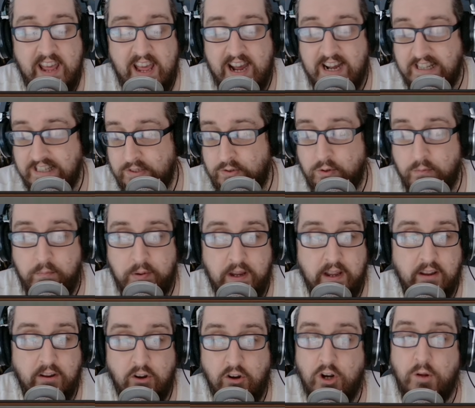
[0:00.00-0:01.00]
and this would be
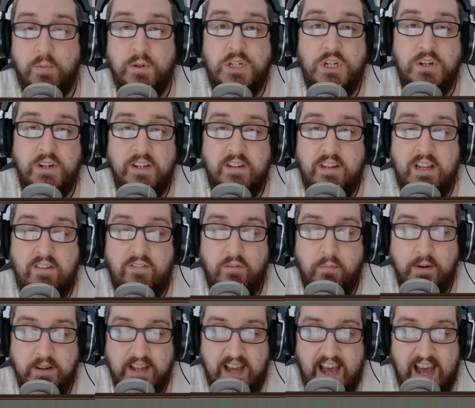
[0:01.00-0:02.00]
a good opportunity for
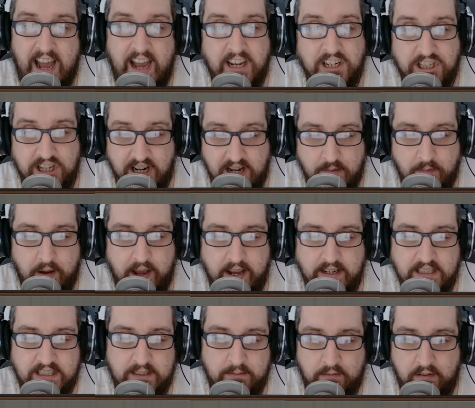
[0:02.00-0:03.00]
me to actually
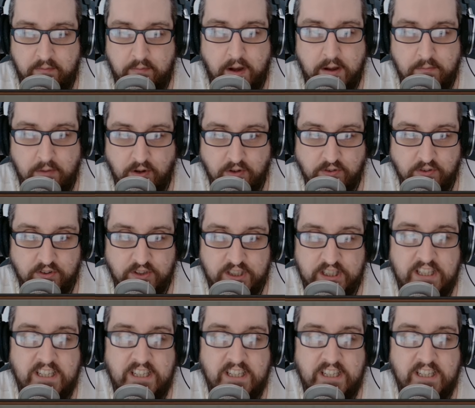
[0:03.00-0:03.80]
paint some of my models.